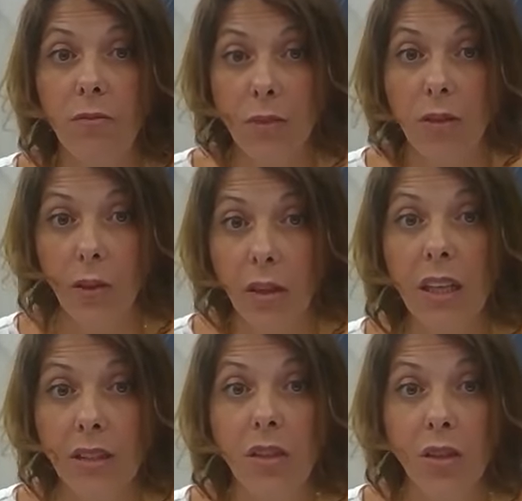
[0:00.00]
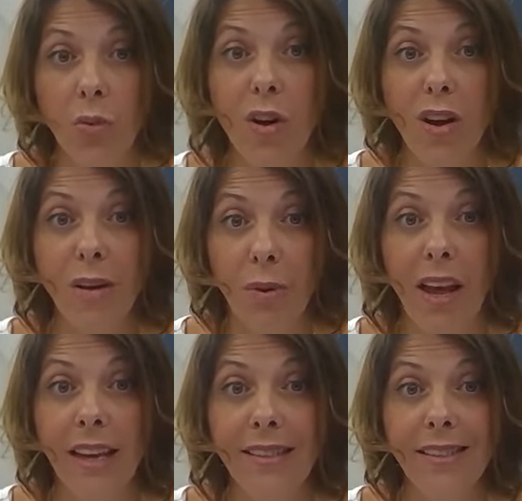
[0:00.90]
the
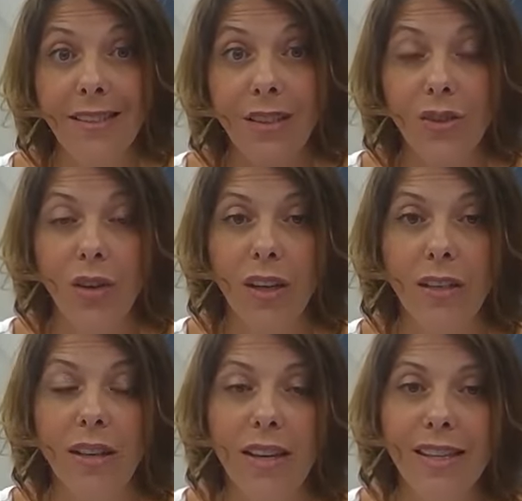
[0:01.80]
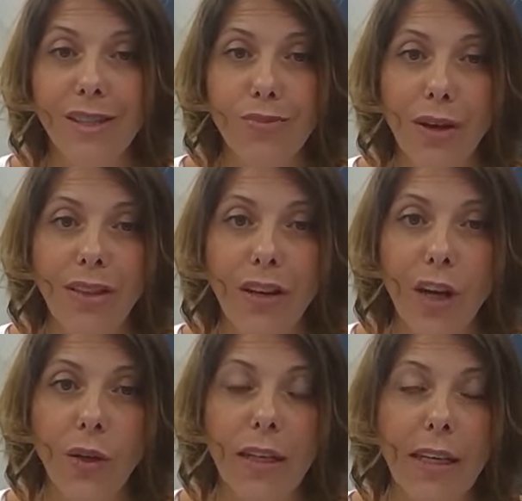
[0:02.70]
workplace to try and spread the
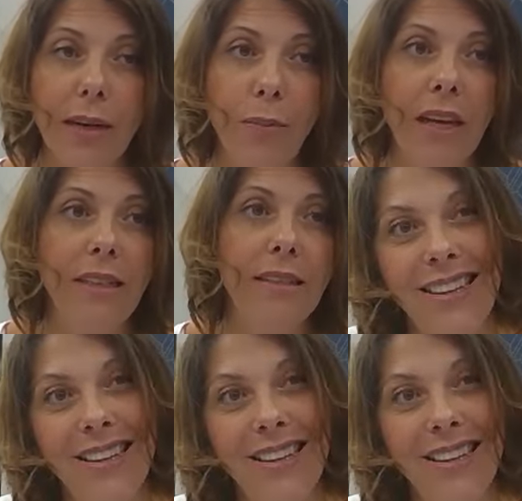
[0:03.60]
load a little bit.